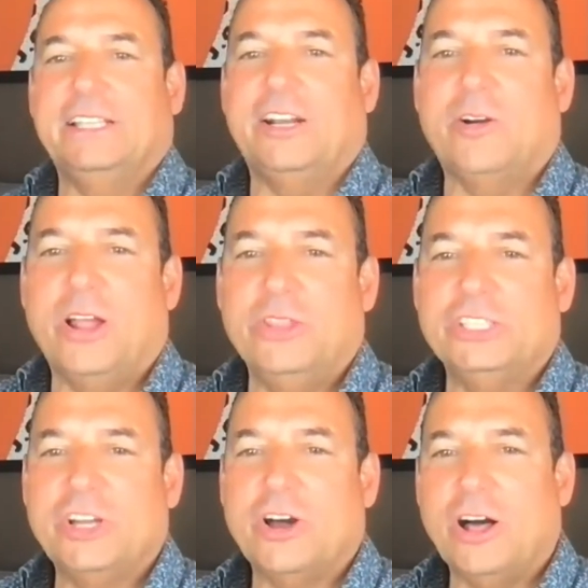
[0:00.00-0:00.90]
that are on
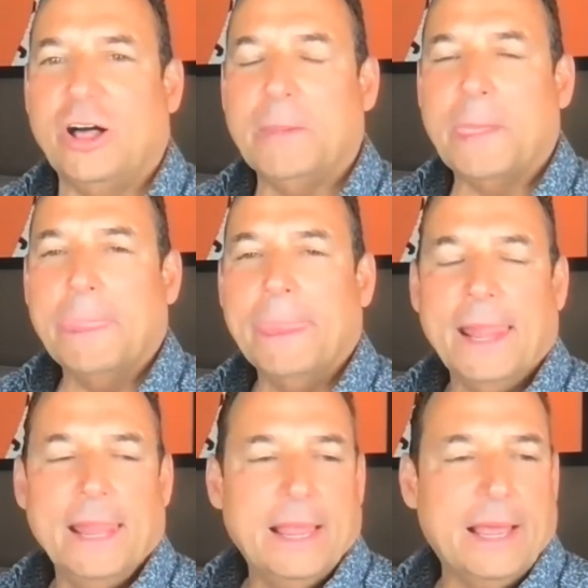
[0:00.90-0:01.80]
this call,
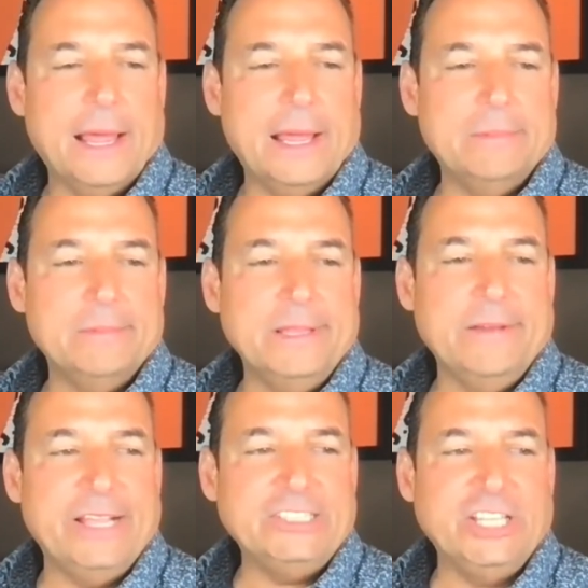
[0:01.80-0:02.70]

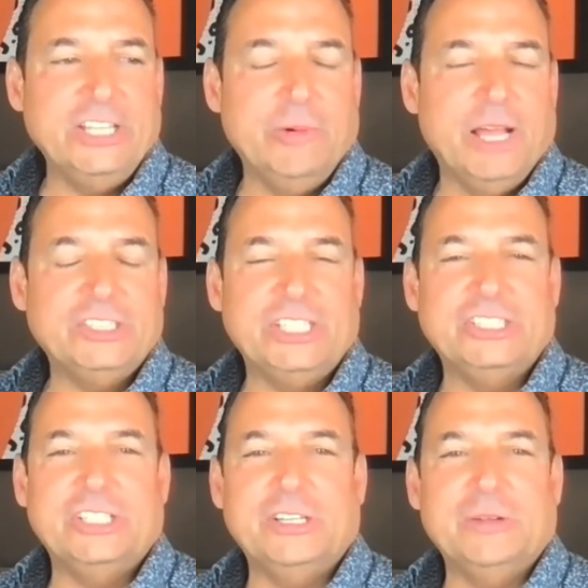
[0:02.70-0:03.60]
investing in the U.S.
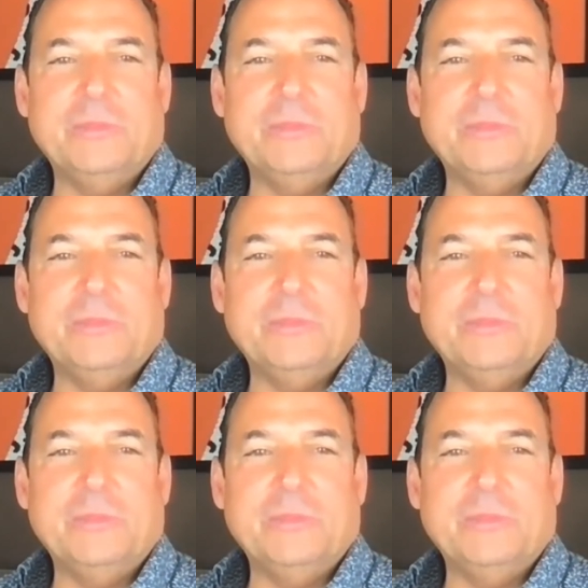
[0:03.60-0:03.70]
isn't